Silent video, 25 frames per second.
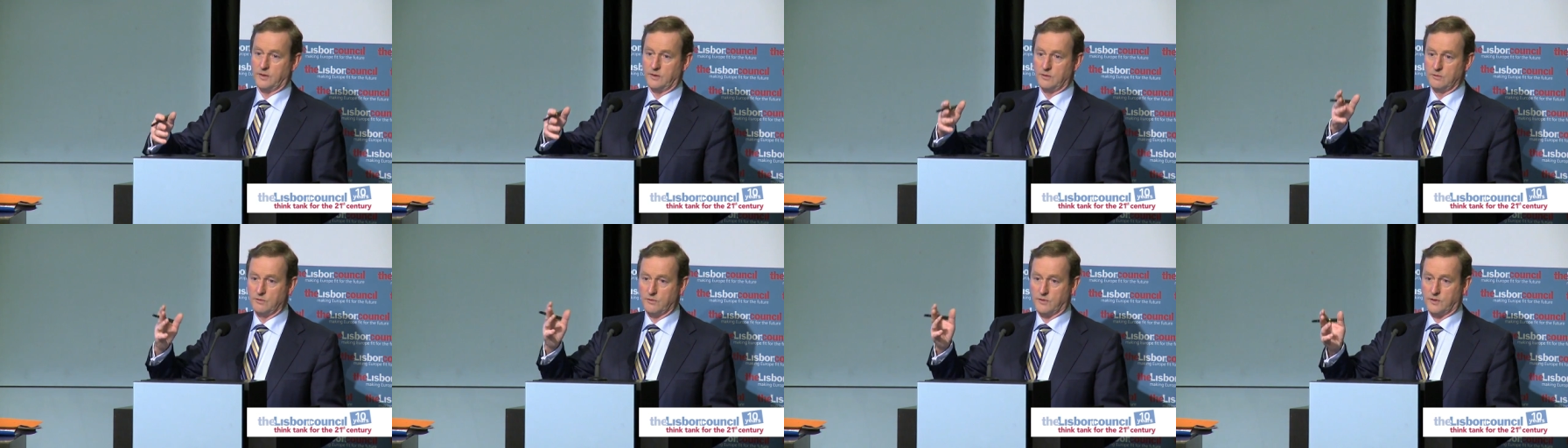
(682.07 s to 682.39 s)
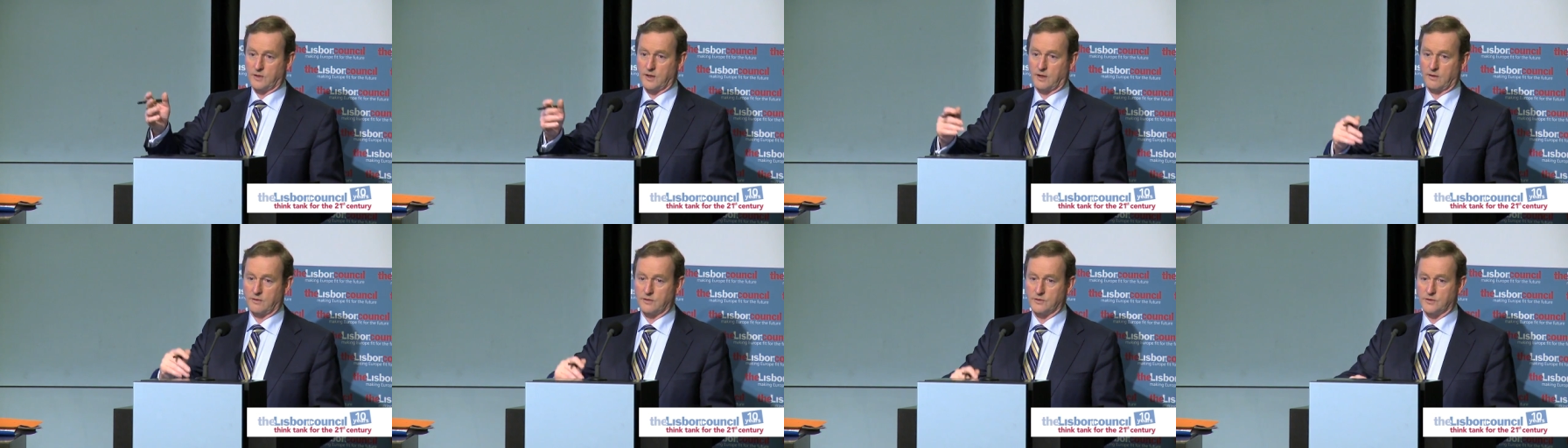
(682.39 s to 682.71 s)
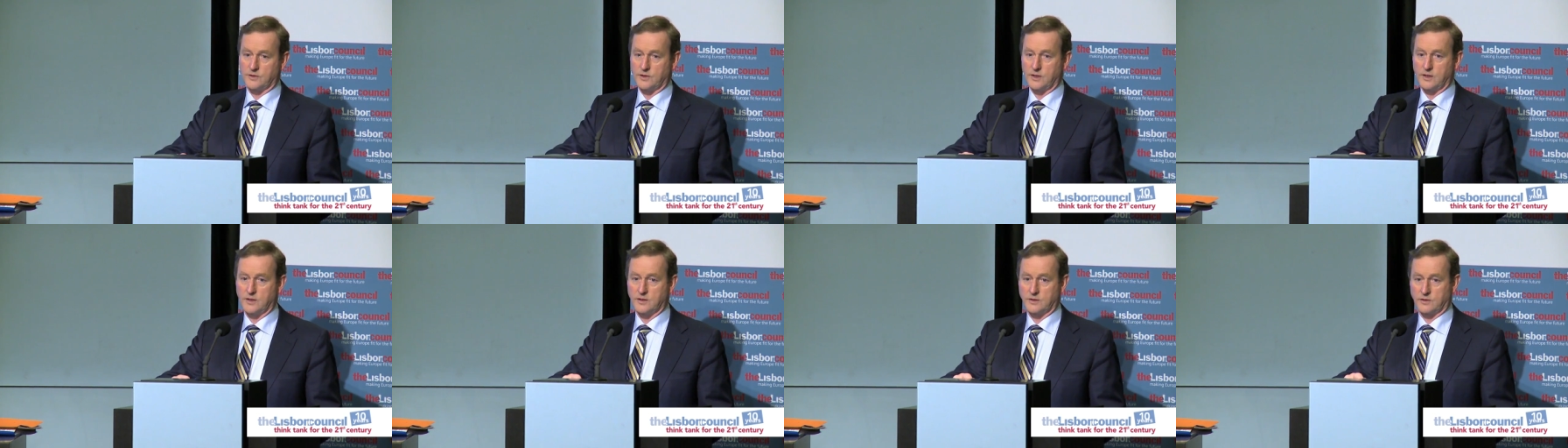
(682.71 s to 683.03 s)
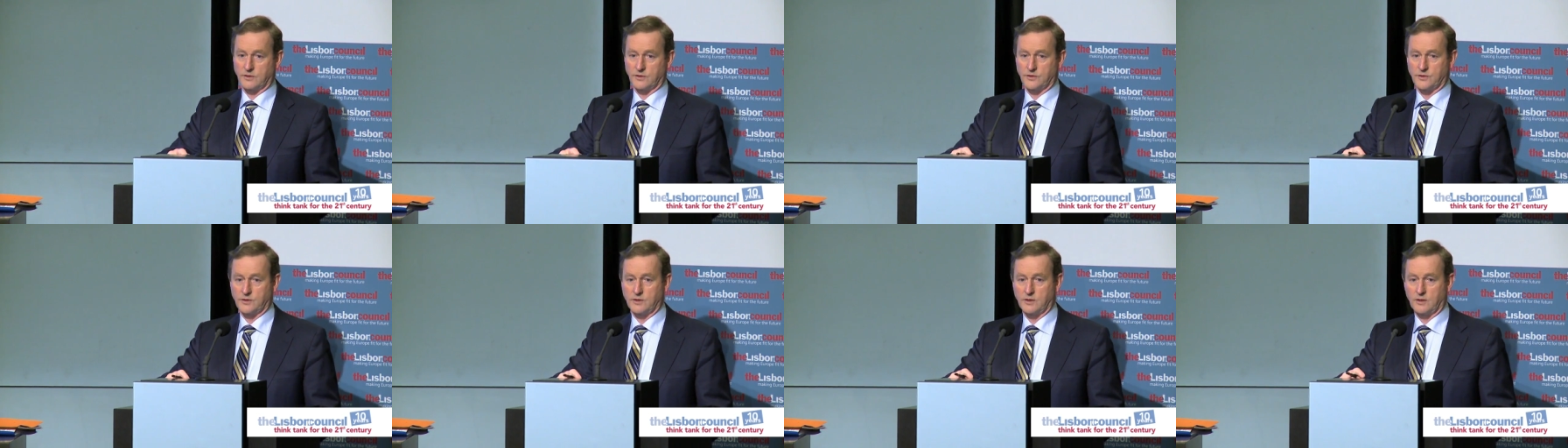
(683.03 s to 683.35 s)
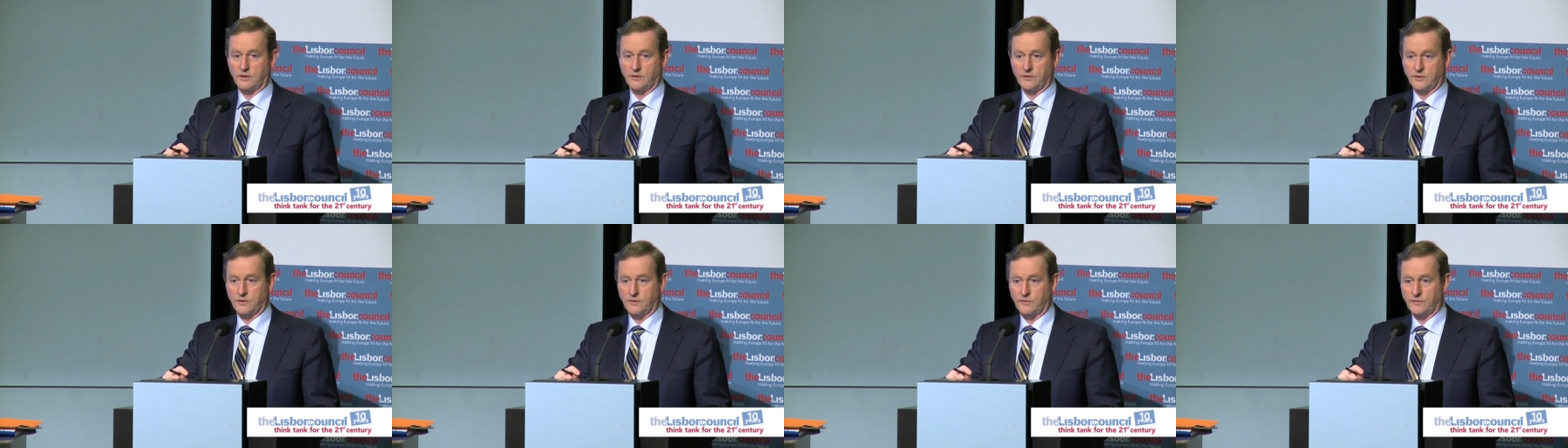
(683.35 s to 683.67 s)
youth guarantees or
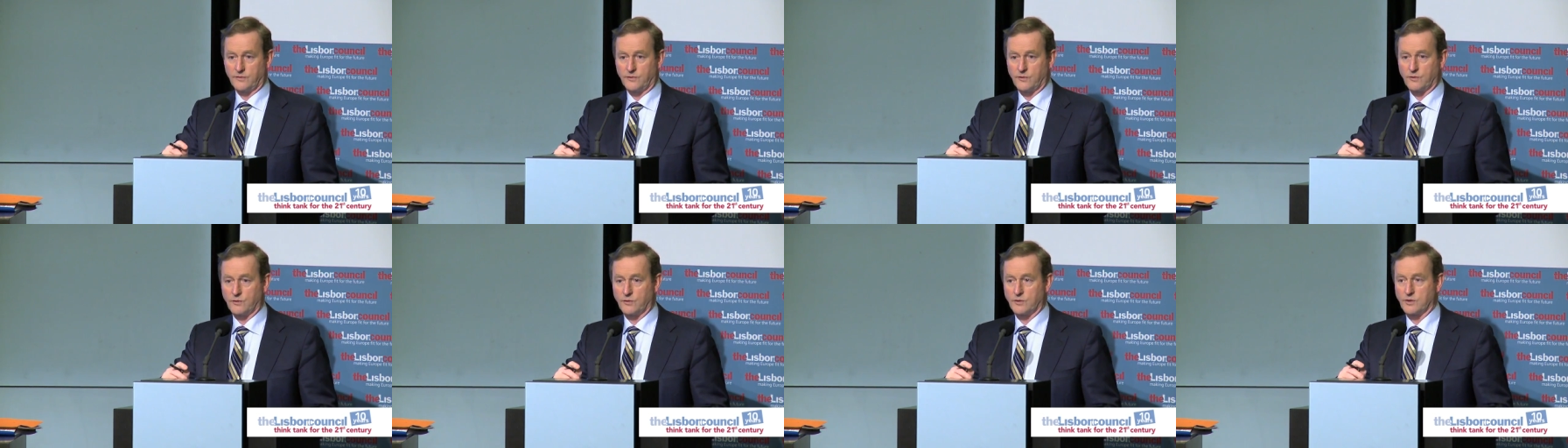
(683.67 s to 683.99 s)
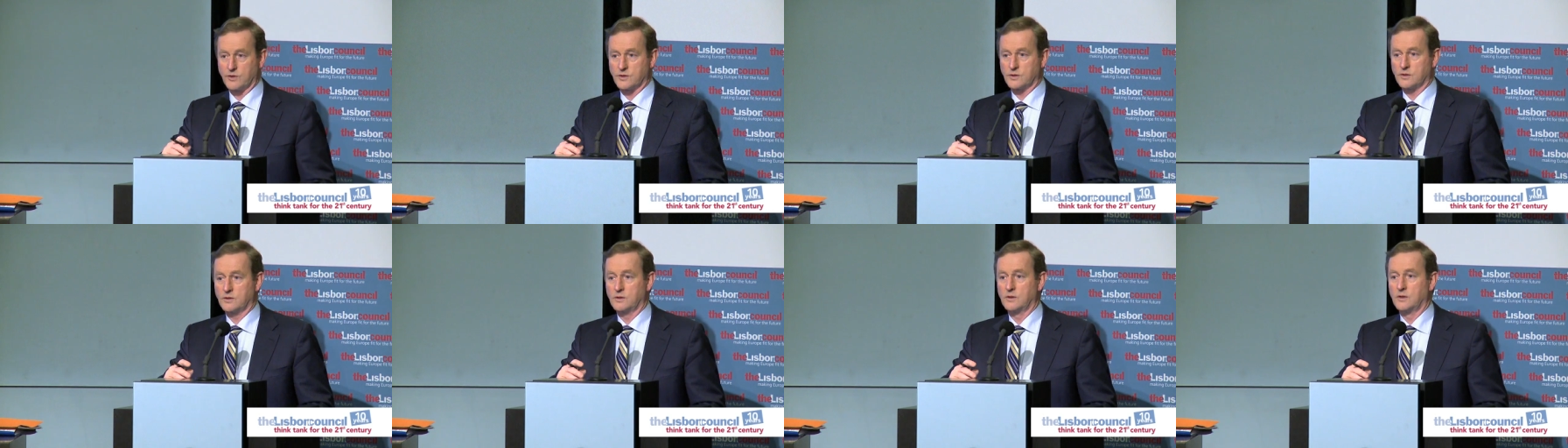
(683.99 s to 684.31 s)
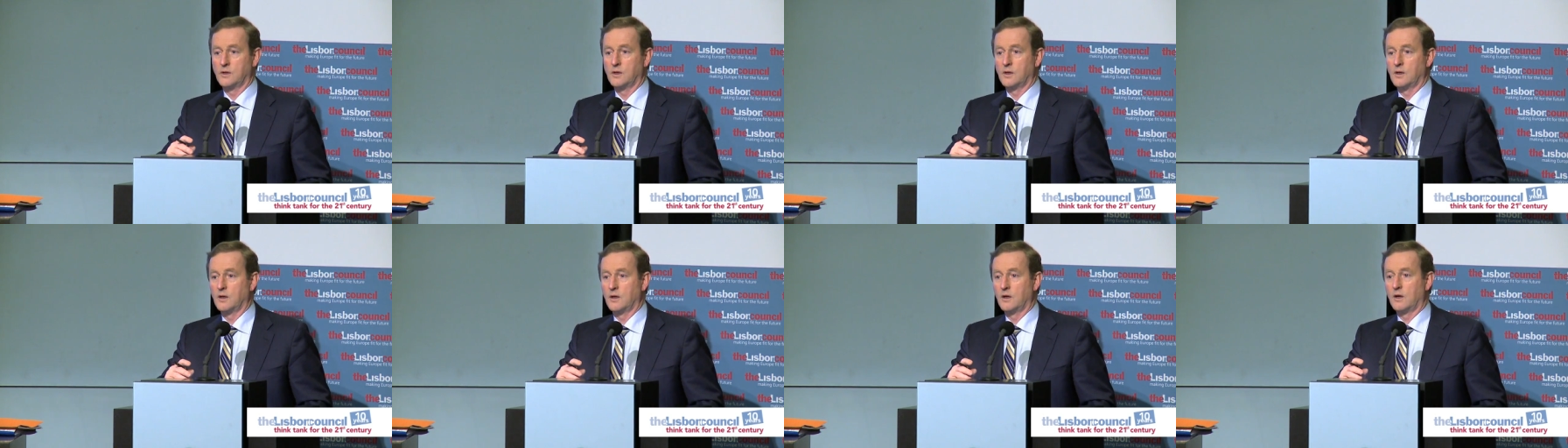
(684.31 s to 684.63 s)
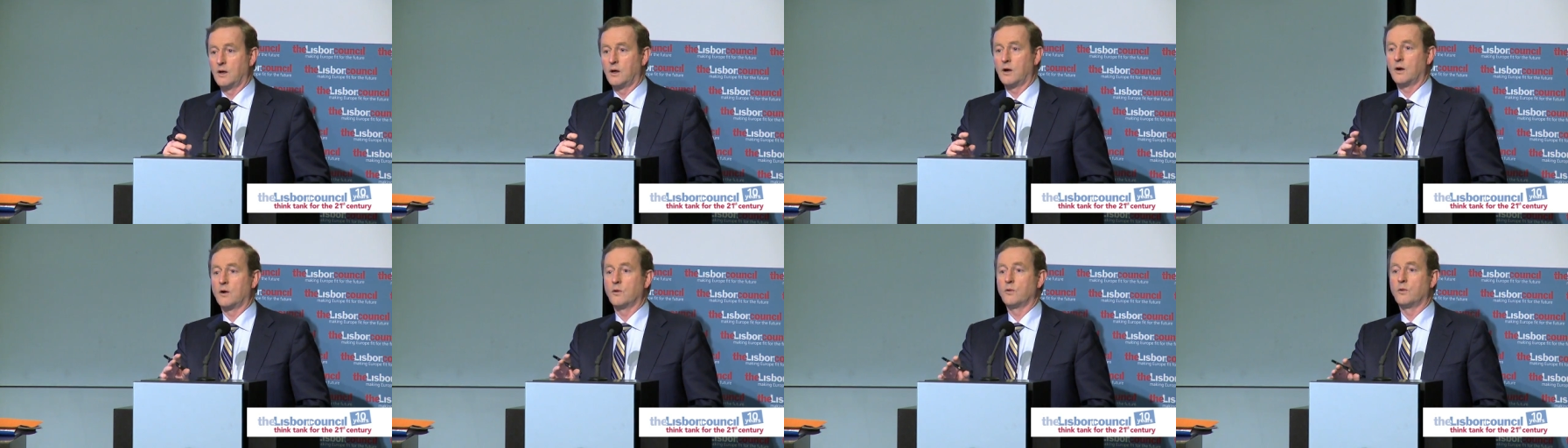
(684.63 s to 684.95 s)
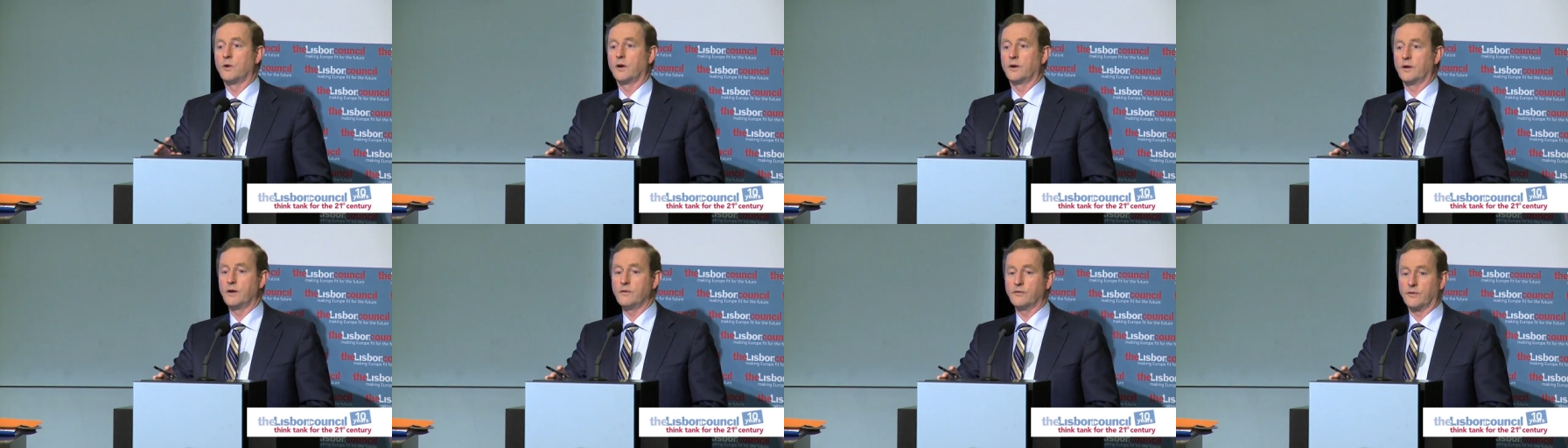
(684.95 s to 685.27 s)
CRD4s or
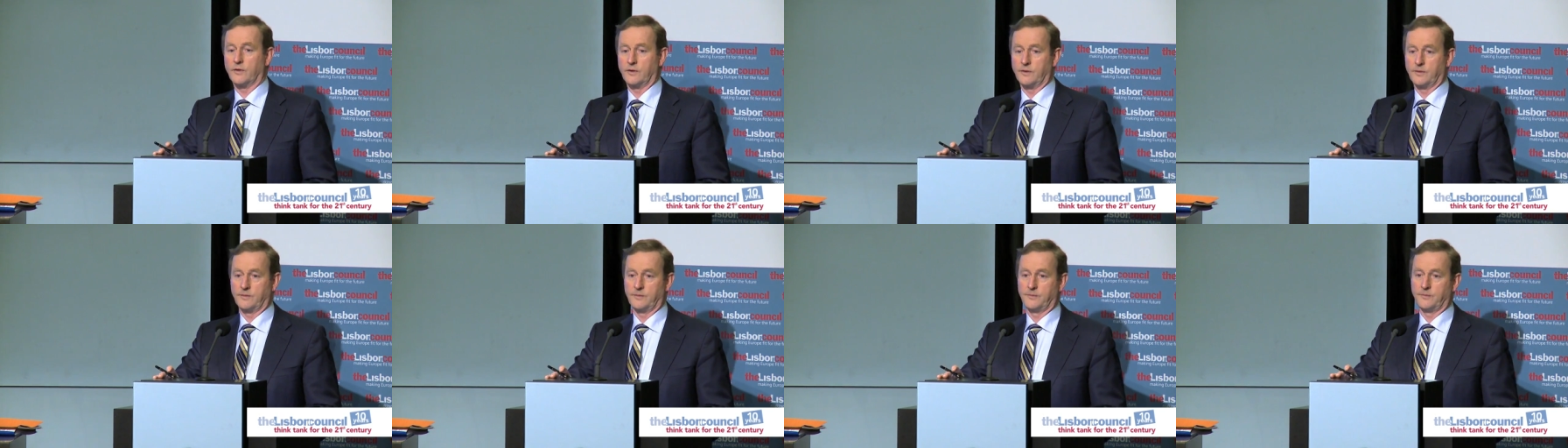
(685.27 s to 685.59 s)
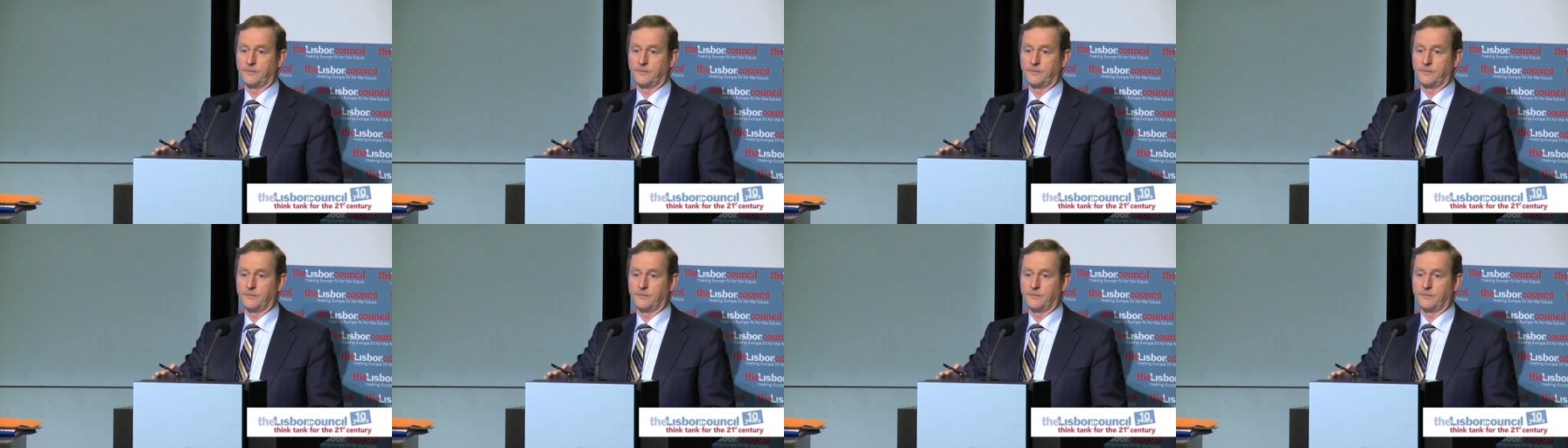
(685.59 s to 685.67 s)
whatever.